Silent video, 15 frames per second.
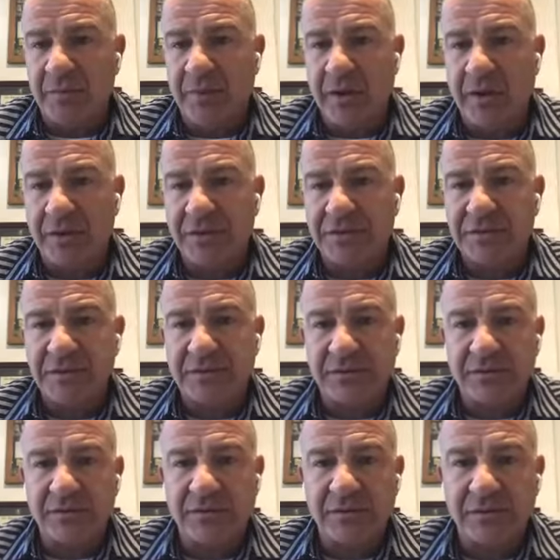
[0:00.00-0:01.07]
parks,
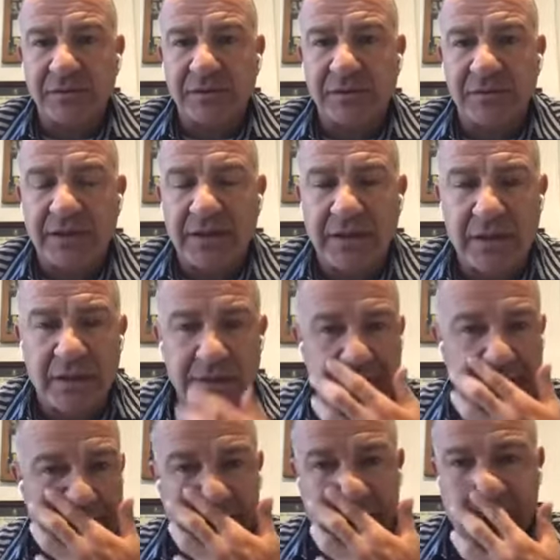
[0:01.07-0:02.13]
their their uh,
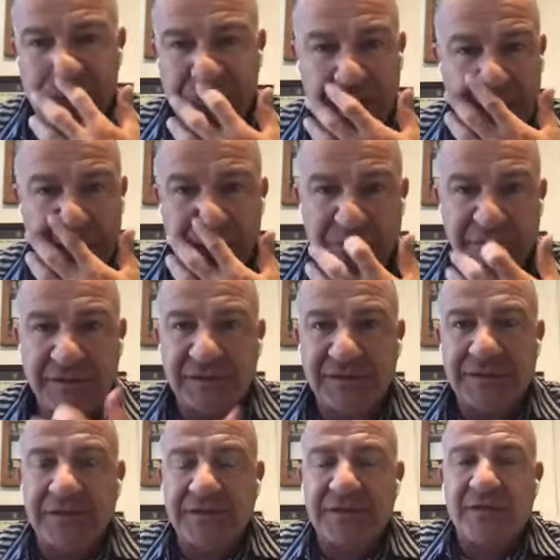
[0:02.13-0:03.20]
subdivision
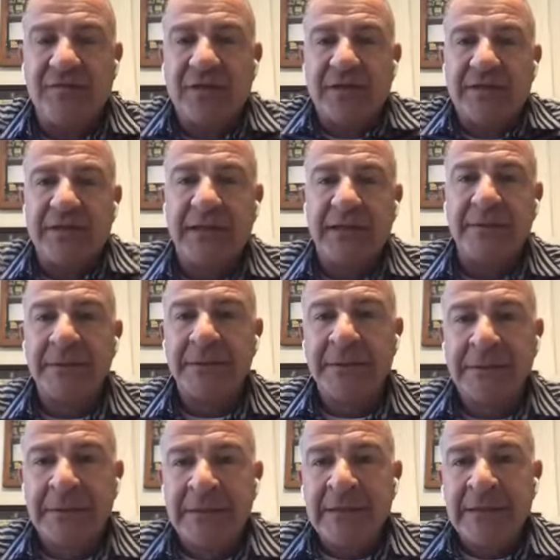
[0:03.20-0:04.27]
entrances and stuff like that.
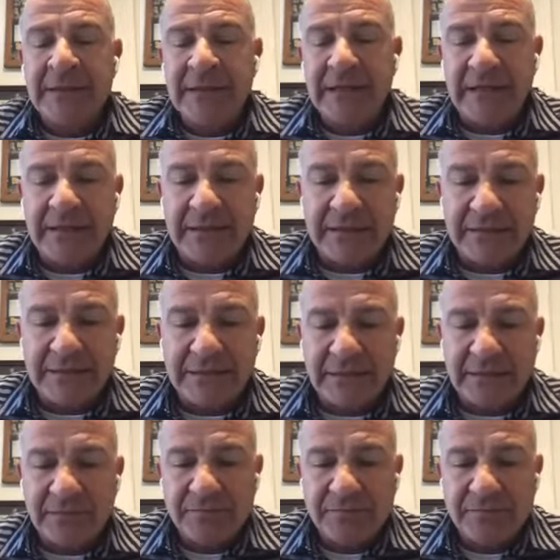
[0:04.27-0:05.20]
And, and what made you